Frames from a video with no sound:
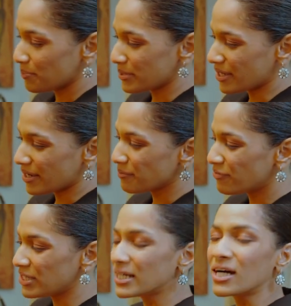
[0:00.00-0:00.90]
But yeah, I'm
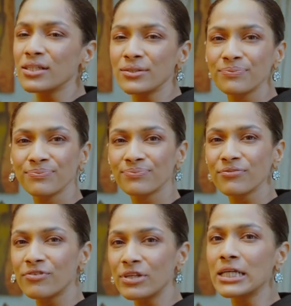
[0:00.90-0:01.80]
feeling color.
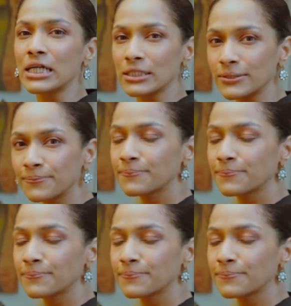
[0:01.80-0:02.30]
Feeling color.